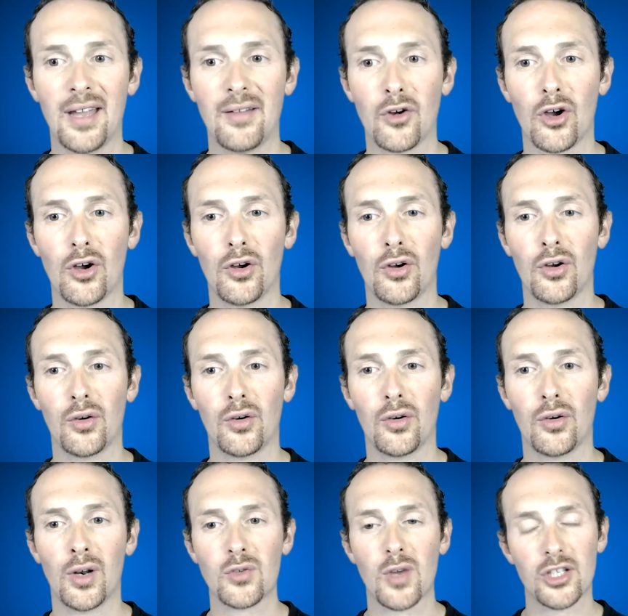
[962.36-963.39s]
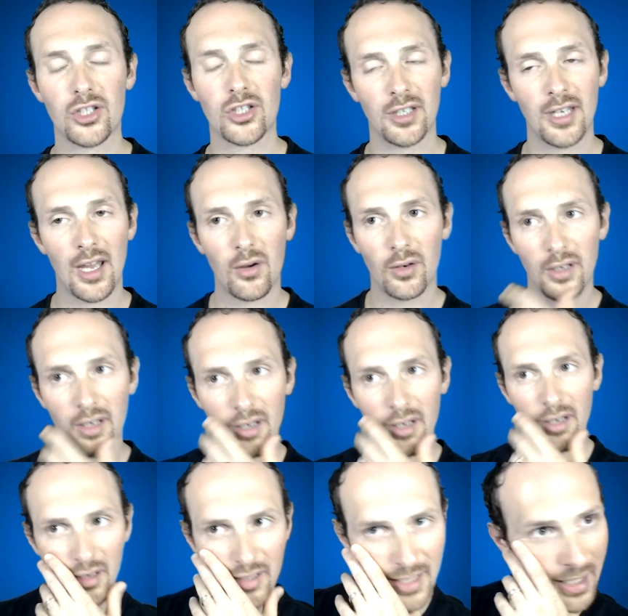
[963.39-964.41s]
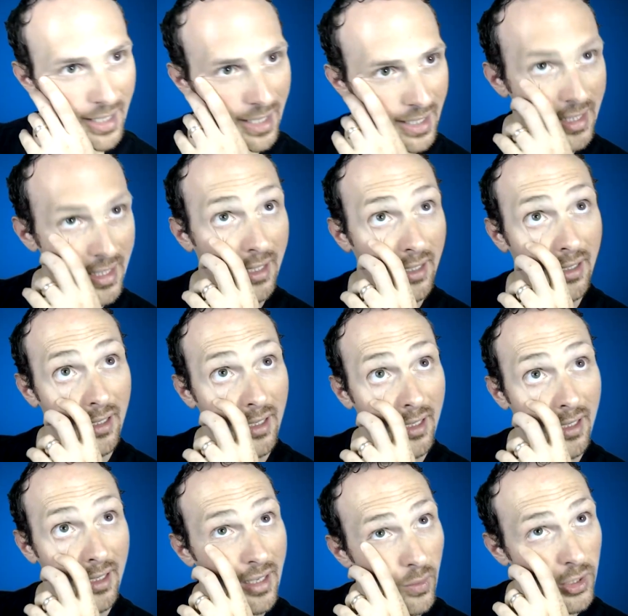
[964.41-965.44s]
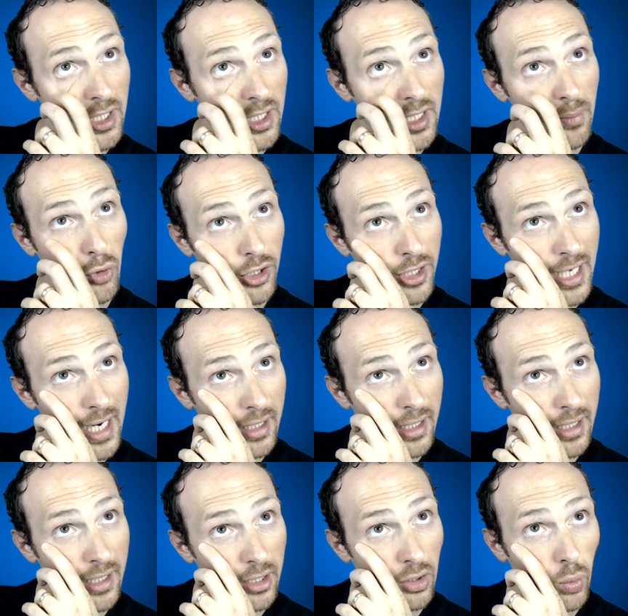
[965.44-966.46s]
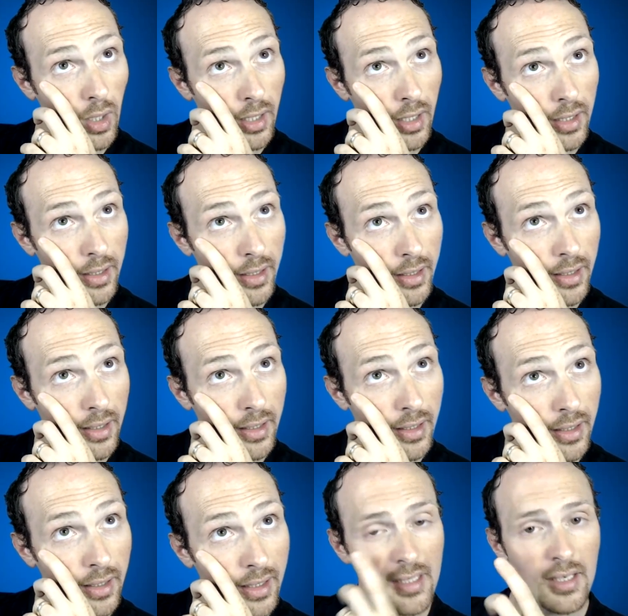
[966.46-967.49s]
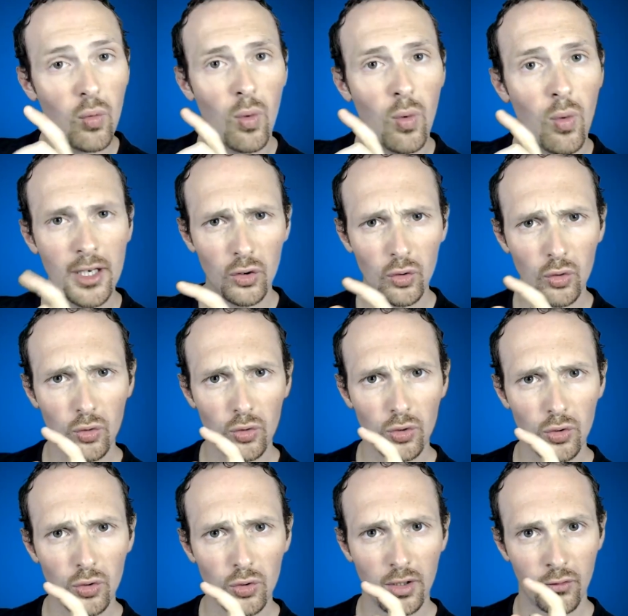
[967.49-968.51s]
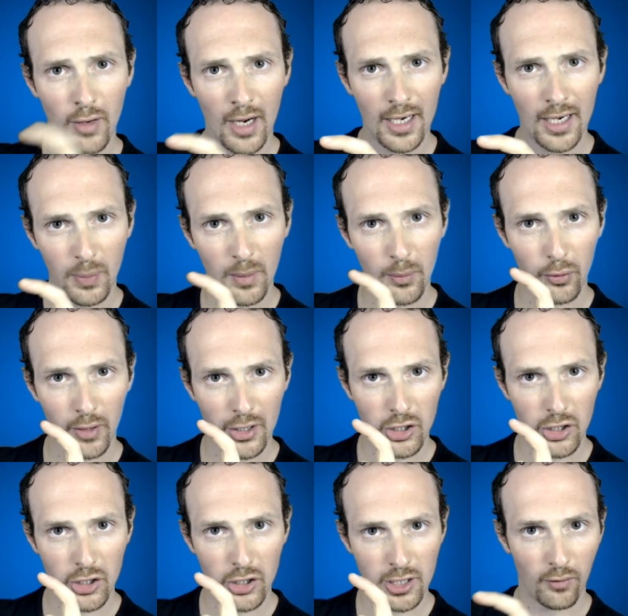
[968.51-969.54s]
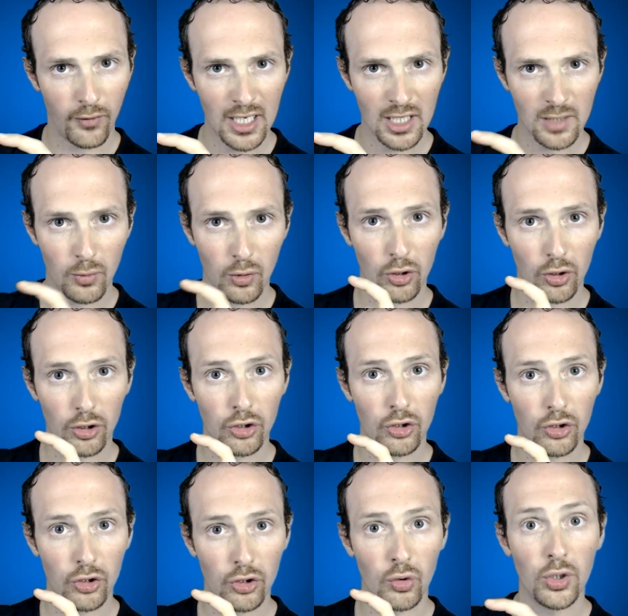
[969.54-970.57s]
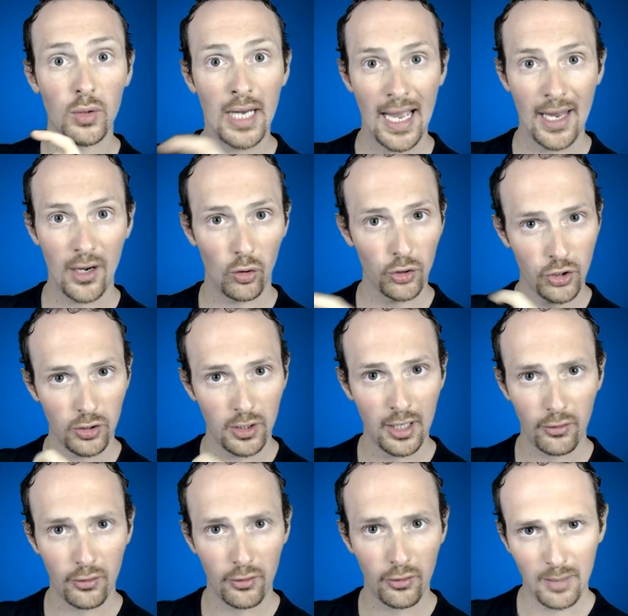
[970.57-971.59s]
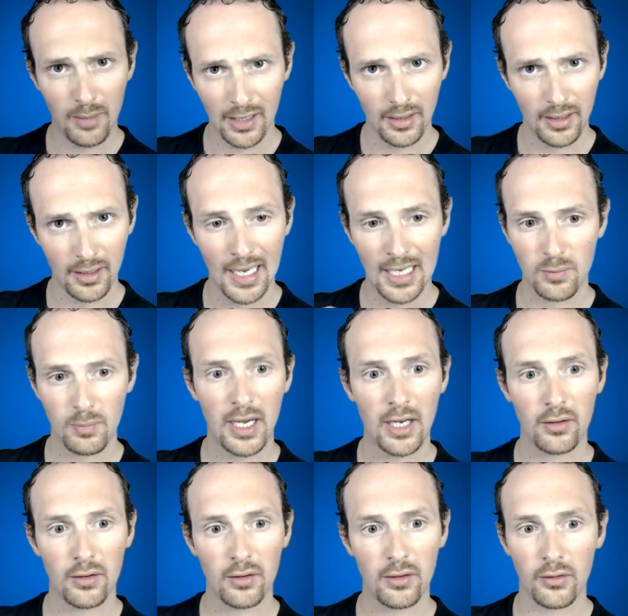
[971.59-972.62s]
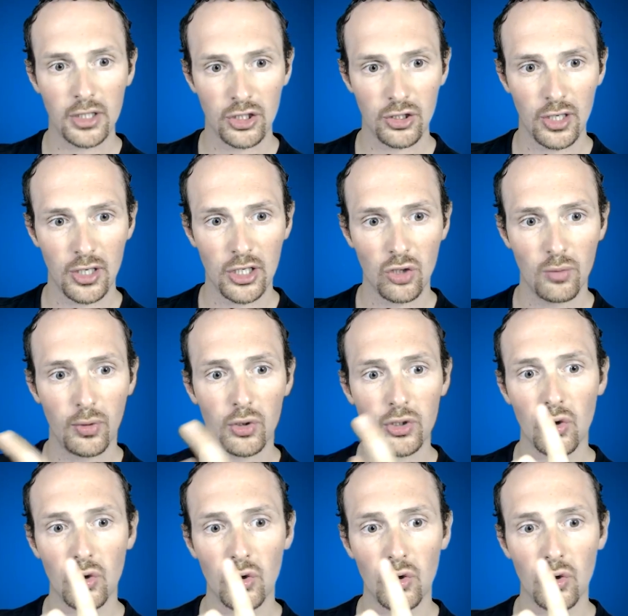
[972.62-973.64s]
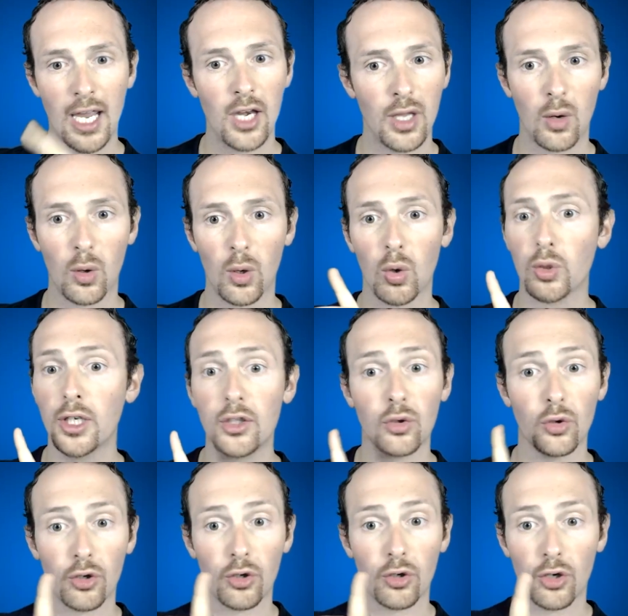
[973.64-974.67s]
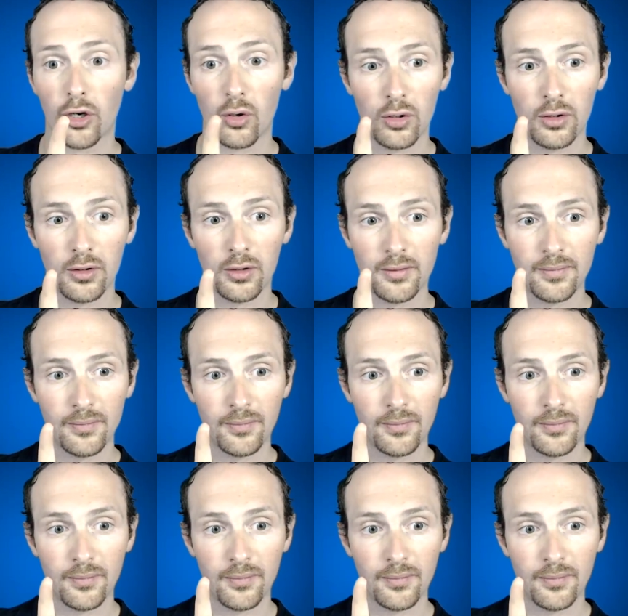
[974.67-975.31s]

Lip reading: I've got one last question now, and I'm going to start asking, which is a more technical one. Is that when you people register on Facebook, do you get also their email as part of the registration process, or can you download it or not at all?